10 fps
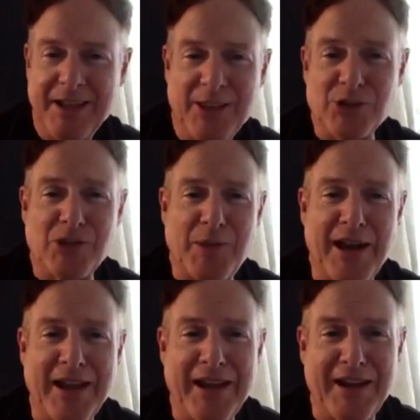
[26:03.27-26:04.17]
those are
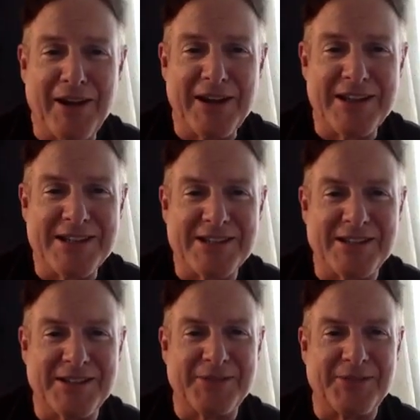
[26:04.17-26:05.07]
my areas
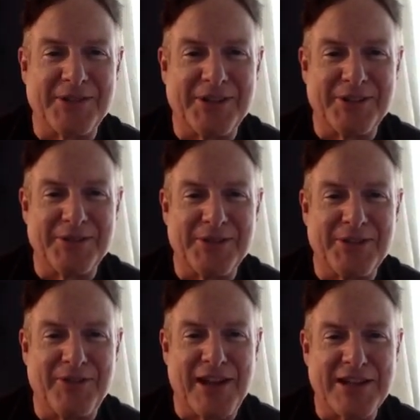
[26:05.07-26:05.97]
of
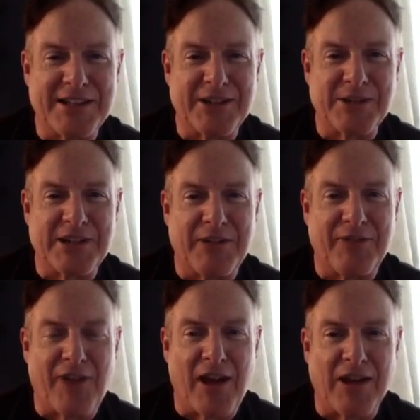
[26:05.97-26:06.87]
advice. I know it's not
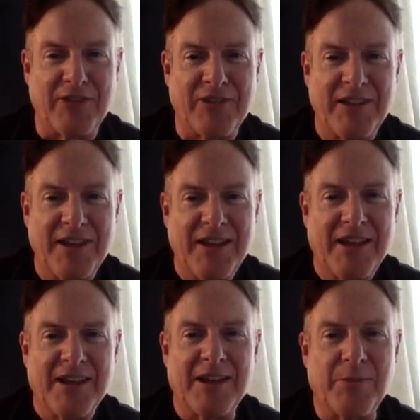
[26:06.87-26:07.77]
five
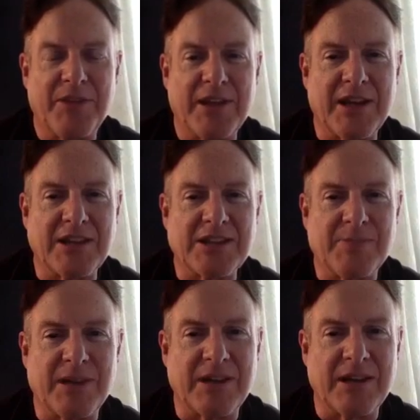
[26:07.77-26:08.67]
things,
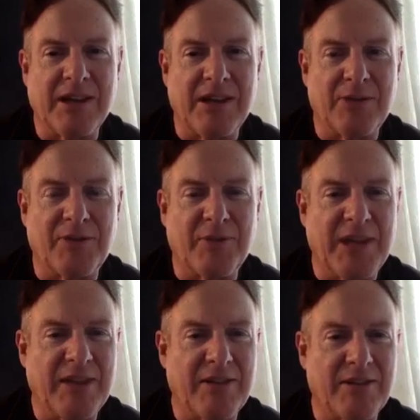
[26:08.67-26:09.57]
but for
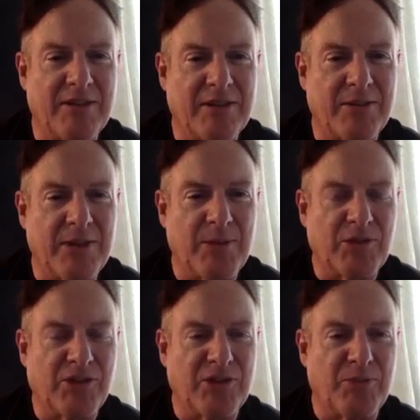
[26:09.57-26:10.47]
me, they're the three
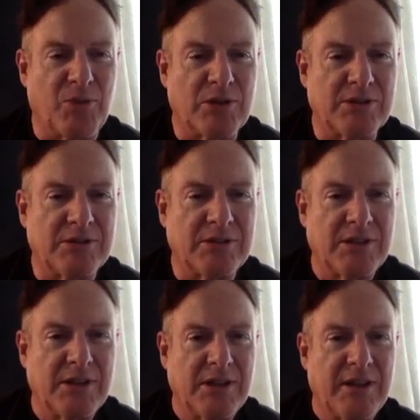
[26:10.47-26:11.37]
most important
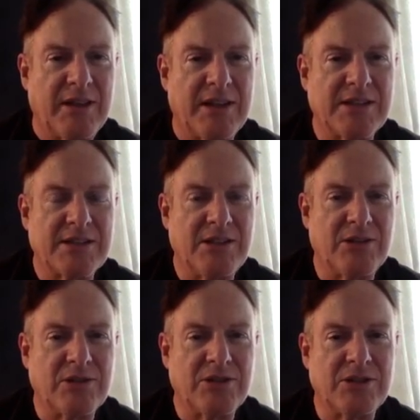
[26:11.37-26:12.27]
things that you
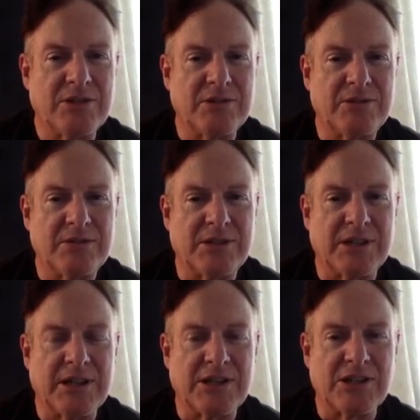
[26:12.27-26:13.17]
can do
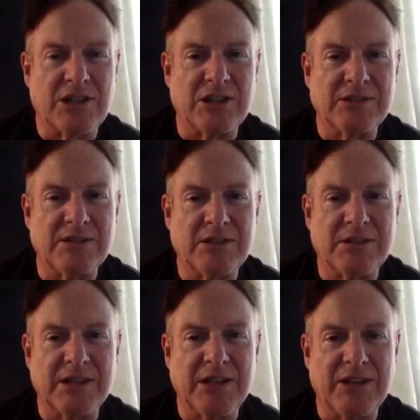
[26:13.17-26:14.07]
as young
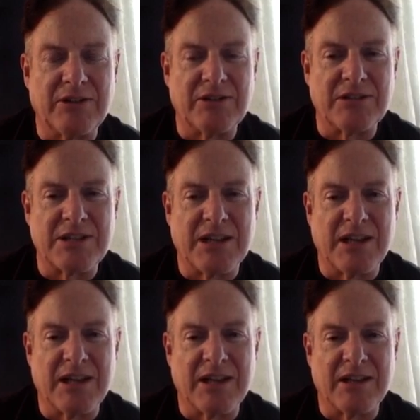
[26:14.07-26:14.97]
leaders.
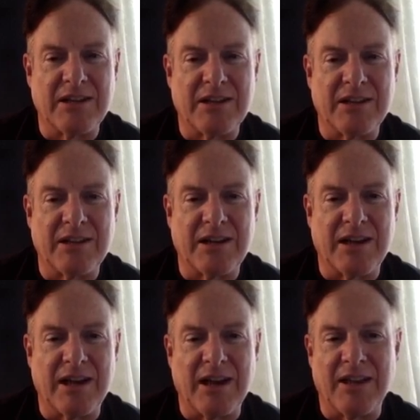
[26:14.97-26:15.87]
And
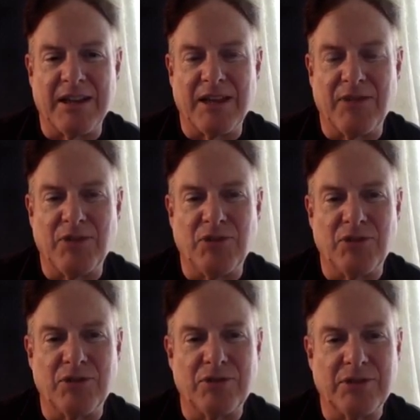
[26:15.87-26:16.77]
I think if you
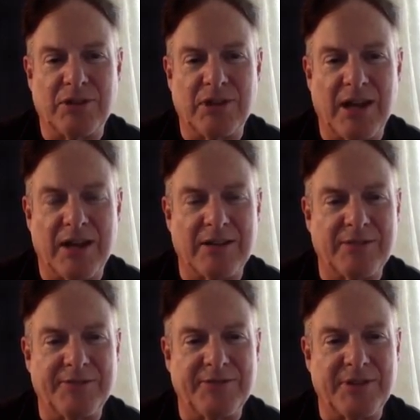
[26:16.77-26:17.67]
do, you'll have
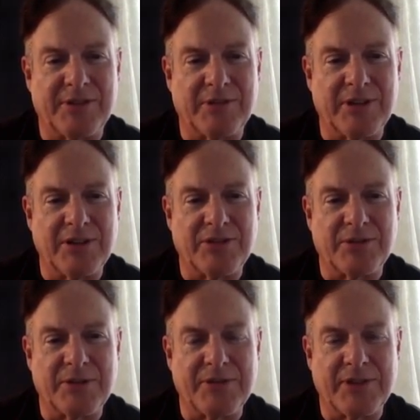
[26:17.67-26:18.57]
really
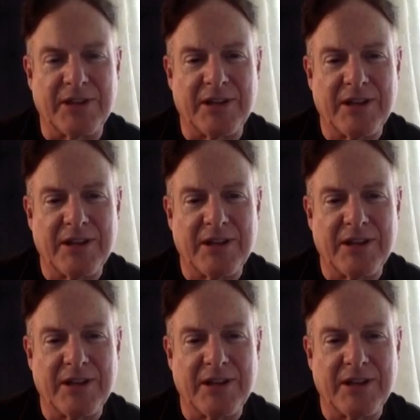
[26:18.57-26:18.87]
terrific